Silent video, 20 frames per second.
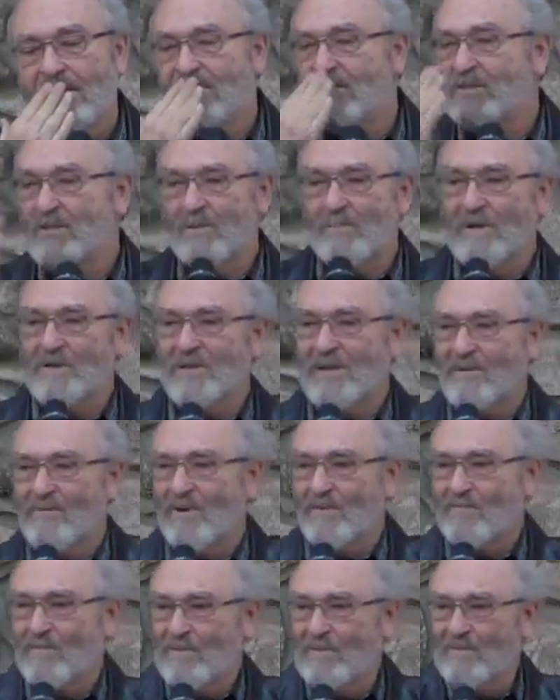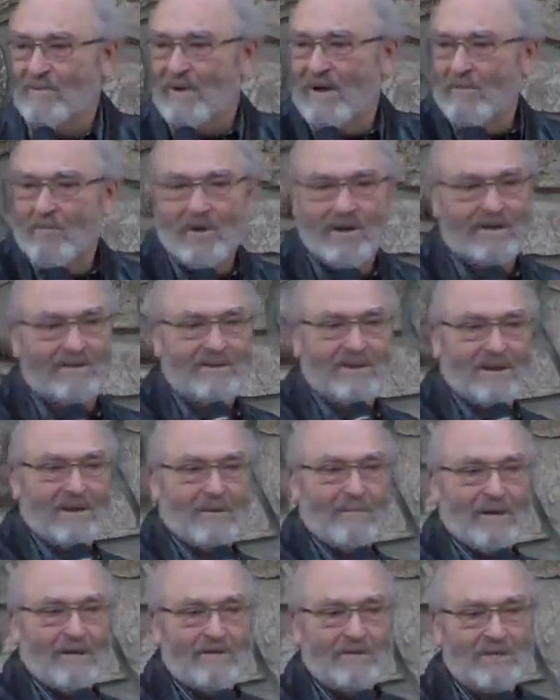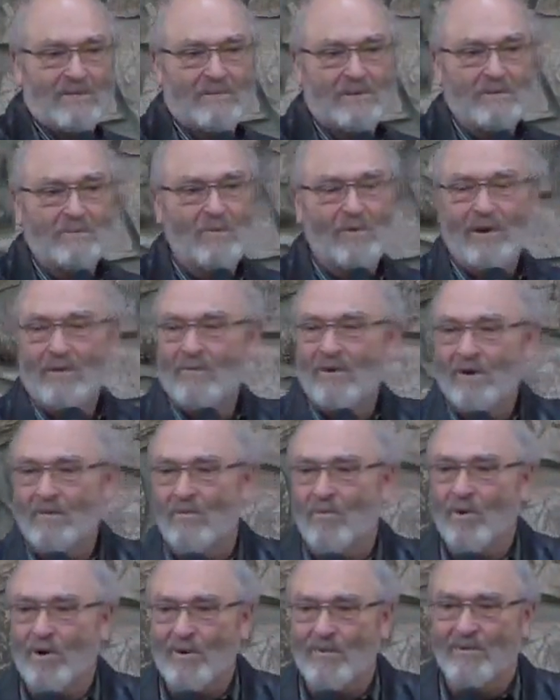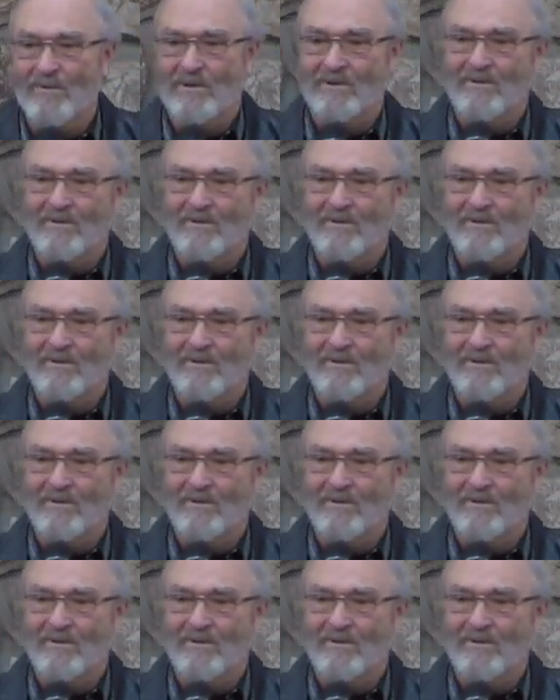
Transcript: There's so much I want to talk about. There's so much more I want to work